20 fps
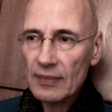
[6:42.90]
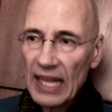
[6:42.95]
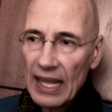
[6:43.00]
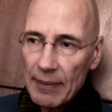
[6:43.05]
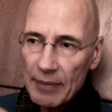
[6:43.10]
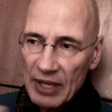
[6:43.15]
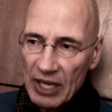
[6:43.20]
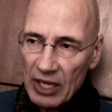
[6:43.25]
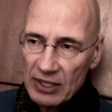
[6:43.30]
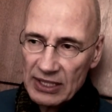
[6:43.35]

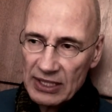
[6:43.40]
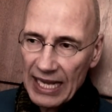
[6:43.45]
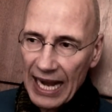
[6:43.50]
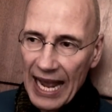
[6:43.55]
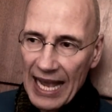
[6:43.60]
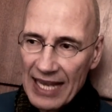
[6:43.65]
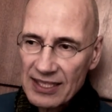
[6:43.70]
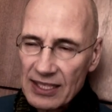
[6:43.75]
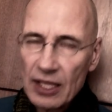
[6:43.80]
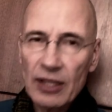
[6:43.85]
Because it
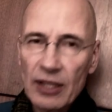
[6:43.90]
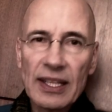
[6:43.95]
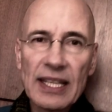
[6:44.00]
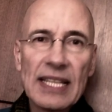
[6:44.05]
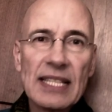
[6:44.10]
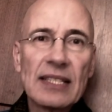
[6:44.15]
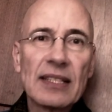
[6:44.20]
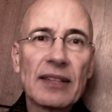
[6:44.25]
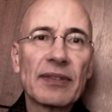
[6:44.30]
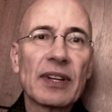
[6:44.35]
has a
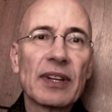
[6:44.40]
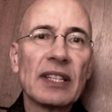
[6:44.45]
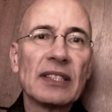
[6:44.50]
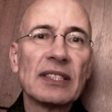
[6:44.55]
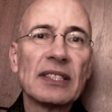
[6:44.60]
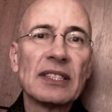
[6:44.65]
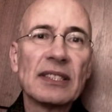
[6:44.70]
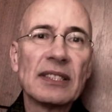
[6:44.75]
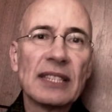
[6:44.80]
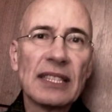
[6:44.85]
cohesive
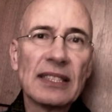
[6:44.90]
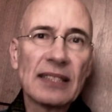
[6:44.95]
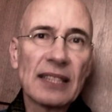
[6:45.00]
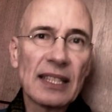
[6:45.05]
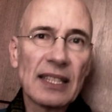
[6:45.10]
consciousness,